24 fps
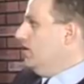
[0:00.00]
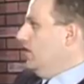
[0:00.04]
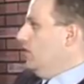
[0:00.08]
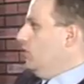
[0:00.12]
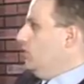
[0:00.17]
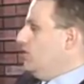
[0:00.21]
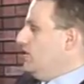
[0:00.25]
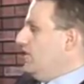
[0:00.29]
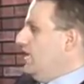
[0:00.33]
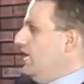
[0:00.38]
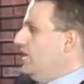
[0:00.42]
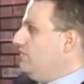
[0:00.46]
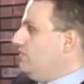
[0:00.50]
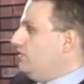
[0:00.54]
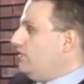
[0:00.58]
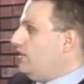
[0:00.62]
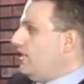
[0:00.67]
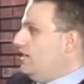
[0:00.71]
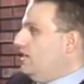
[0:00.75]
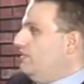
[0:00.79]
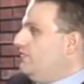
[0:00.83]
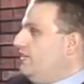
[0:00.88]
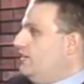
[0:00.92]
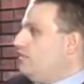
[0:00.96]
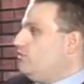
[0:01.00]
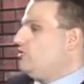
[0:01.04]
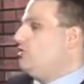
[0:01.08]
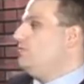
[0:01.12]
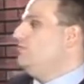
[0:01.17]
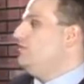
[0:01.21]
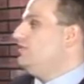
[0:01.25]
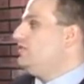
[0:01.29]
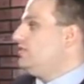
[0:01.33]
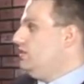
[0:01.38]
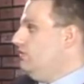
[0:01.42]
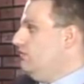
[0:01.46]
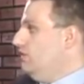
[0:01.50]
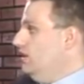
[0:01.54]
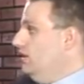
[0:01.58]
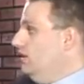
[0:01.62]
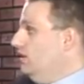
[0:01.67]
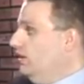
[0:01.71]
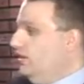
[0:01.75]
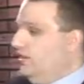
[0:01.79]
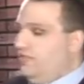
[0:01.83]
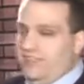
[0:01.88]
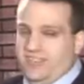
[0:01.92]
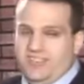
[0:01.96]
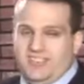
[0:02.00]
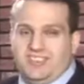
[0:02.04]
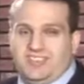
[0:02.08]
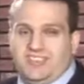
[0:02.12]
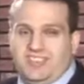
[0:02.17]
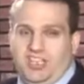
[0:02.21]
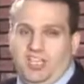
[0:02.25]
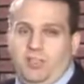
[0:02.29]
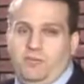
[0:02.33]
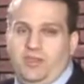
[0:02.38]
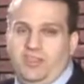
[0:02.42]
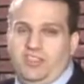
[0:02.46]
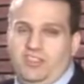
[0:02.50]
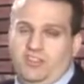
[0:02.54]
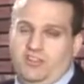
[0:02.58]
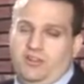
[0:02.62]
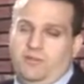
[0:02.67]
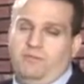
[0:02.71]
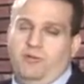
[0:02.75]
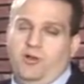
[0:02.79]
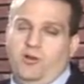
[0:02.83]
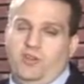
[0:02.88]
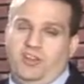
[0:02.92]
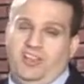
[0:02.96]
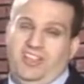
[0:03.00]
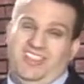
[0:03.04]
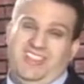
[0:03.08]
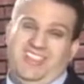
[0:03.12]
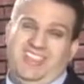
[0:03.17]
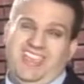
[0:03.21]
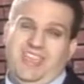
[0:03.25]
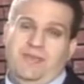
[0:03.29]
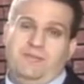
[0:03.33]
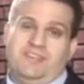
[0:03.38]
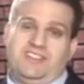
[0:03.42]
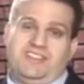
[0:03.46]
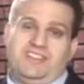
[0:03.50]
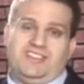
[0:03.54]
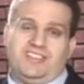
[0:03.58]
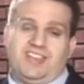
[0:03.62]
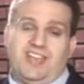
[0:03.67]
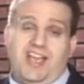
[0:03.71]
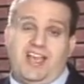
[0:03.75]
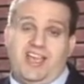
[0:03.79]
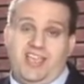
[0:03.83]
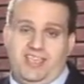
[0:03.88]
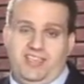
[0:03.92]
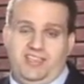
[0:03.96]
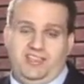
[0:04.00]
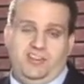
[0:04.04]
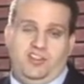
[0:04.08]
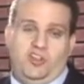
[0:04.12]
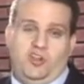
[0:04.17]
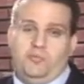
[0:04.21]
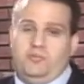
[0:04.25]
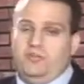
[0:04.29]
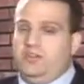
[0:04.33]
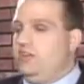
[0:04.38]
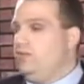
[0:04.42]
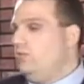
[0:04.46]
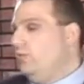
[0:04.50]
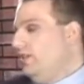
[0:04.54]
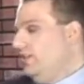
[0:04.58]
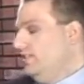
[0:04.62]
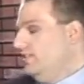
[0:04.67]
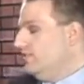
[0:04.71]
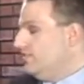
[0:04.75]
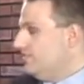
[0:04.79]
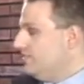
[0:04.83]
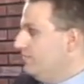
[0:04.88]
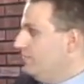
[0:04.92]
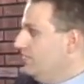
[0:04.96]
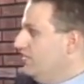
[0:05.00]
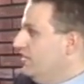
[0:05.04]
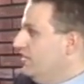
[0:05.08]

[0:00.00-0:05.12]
and when they have a lot of extra material, they stalemate their opponent and the game is a tie and nobody wins.